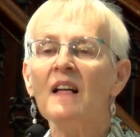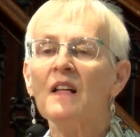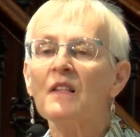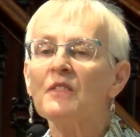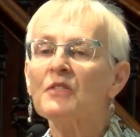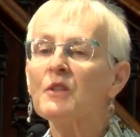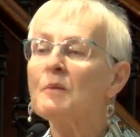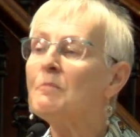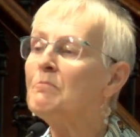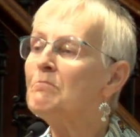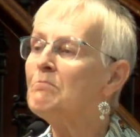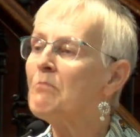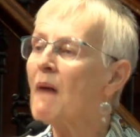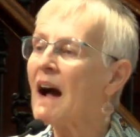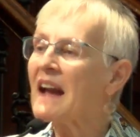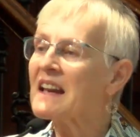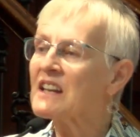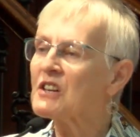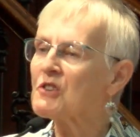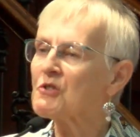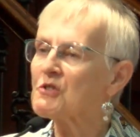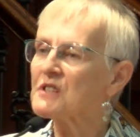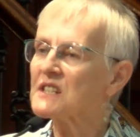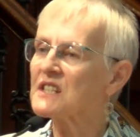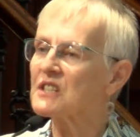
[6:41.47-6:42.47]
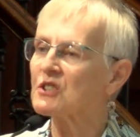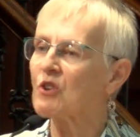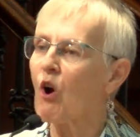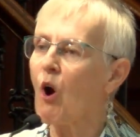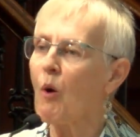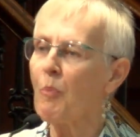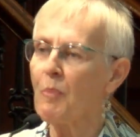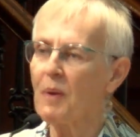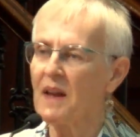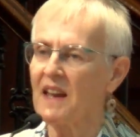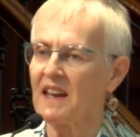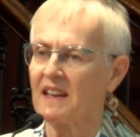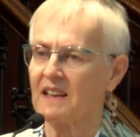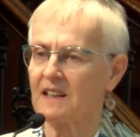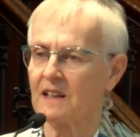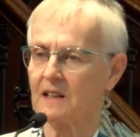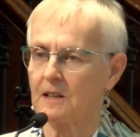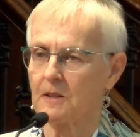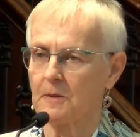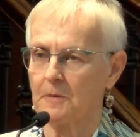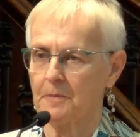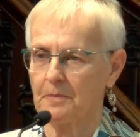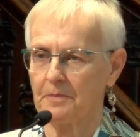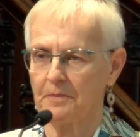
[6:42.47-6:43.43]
The microscopic,